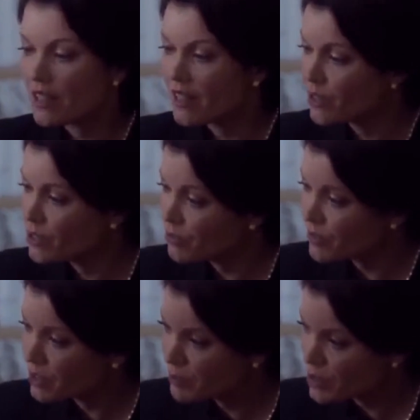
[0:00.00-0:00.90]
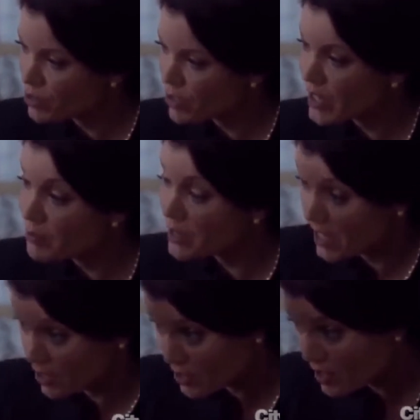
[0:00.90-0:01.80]
Right now you feel betrayed. But
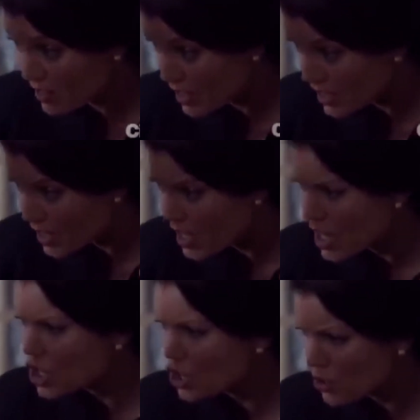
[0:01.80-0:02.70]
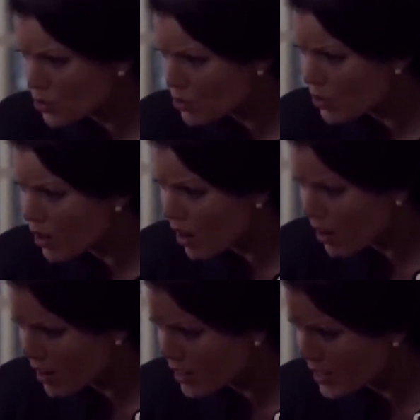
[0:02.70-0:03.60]
here's the thing you
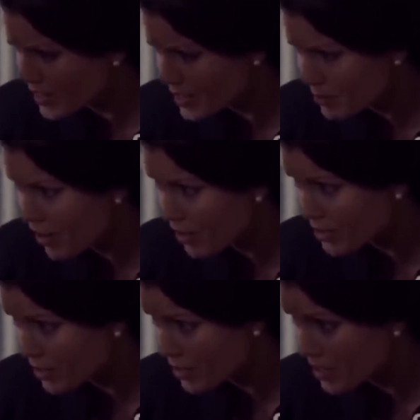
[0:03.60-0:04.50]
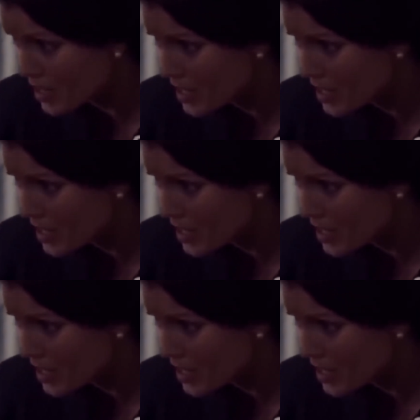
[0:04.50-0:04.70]
are his partner,